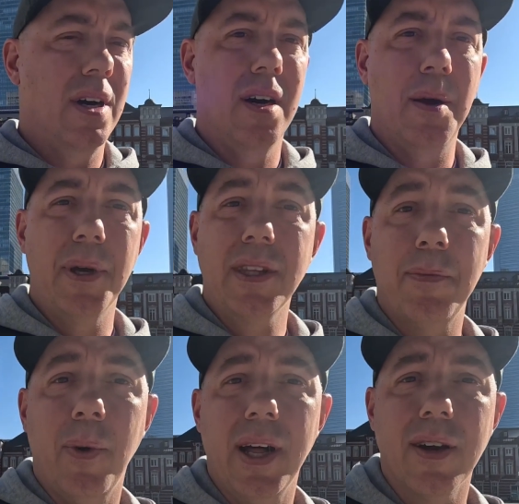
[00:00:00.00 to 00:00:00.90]
I picked it
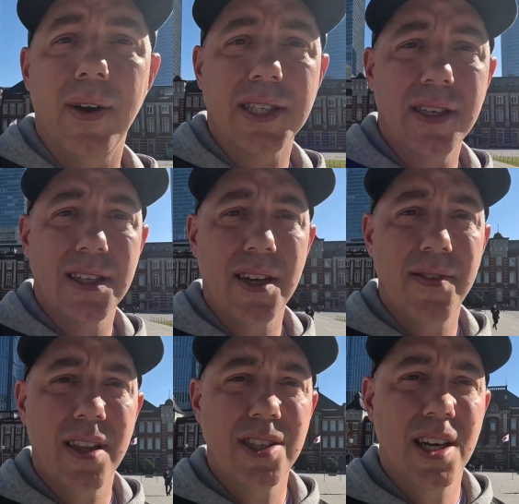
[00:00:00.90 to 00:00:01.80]
up a while ago actually. I just
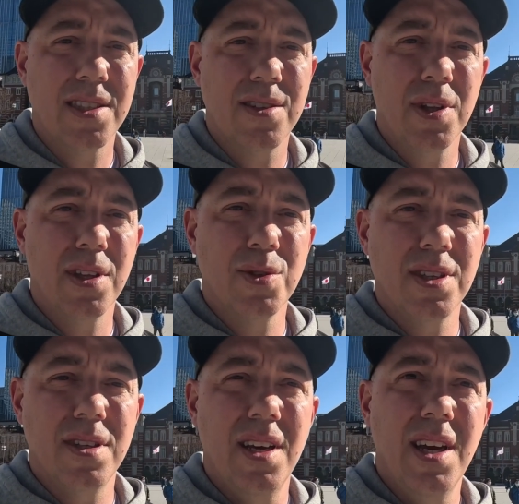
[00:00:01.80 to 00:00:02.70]
haven't had the chance to really use
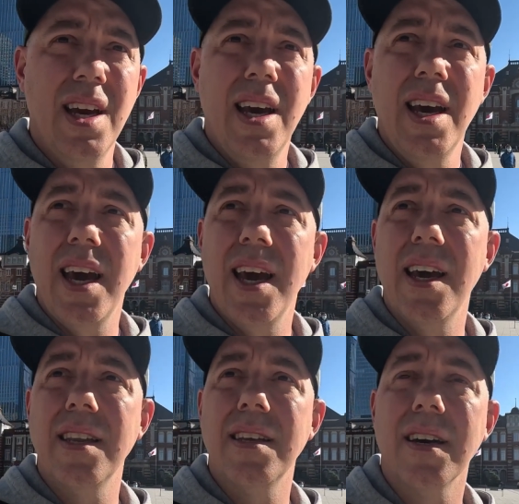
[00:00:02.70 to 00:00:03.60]
it.
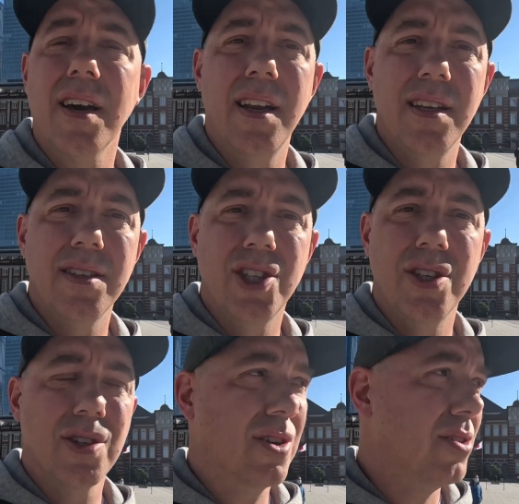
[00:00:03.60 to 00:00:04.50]
And I got it in
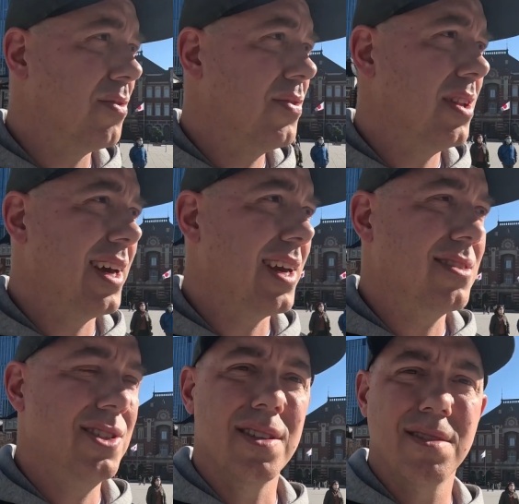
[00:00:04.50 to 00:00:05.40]
Shinjuku for
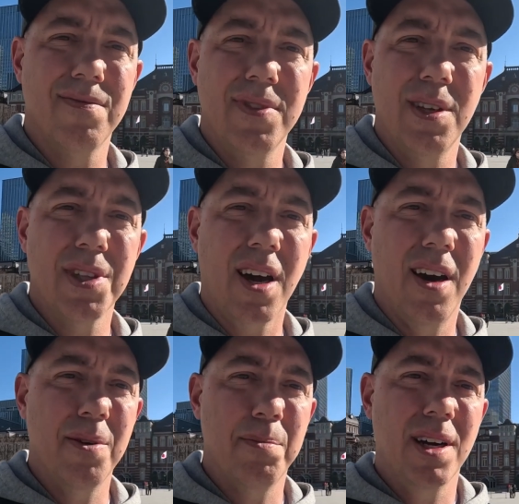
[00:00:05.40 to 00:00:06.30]
like, geez, it was like
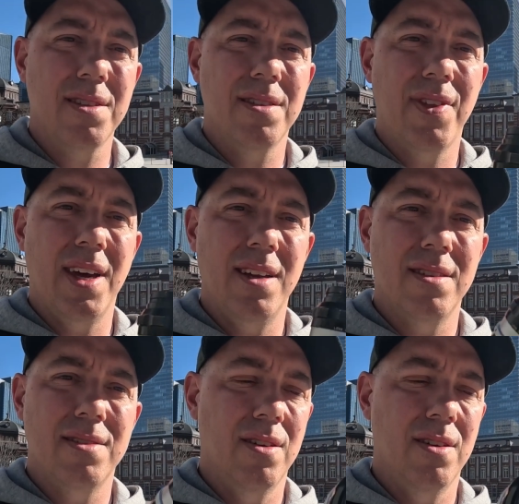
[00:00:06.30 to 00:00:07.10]
$100 if that.